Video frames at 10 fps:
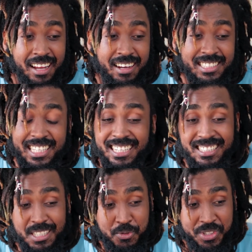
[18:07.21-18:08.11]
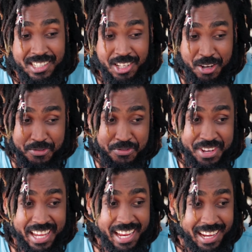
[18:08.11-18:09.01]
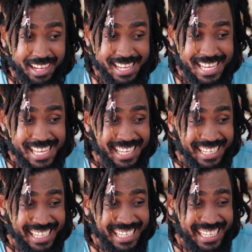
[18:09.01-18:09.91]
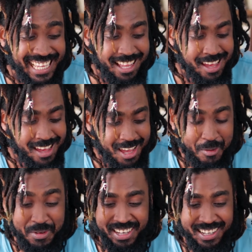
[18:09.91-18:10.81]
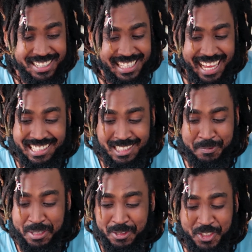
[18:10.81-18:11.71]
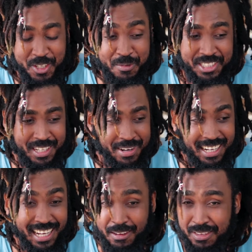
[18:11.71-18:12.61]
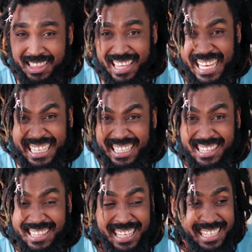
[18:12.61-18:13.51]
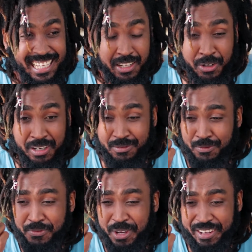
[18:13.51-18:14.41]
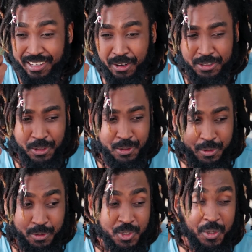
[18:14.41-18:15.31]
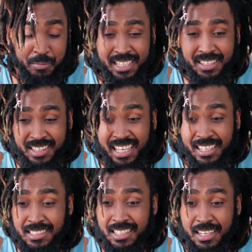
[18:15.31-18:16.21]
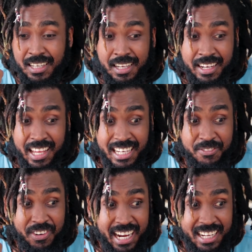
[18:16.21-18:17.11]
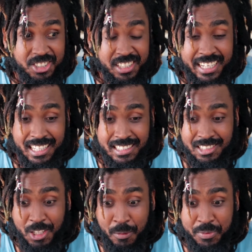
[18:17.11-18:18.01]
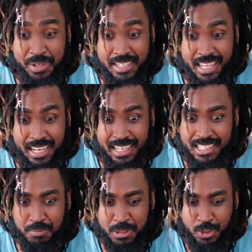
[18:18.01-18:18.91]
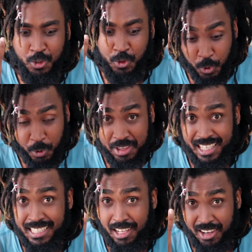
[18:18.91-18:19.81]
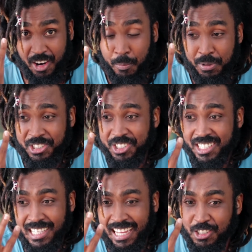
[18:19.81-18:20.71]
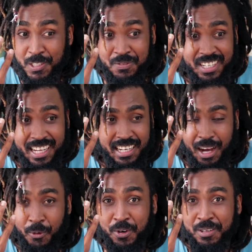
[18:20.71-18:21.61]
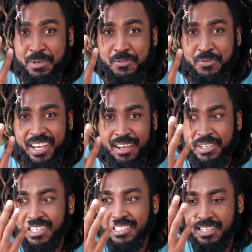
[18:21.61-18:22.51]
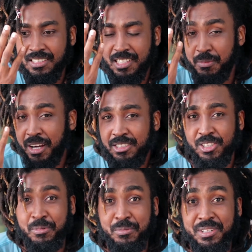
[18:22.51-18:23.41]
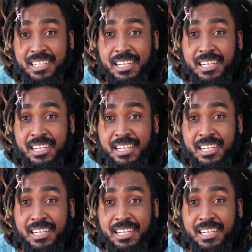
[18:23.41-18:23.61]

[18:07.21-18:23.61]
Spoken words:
Because that just feels unfair. Because I spent so much of my life thinking, figuring out how to do so many things that if I actually get something that gets me to do things, accomplish things, I just feel like that wouldn't be fair because I'll just be unstoppable.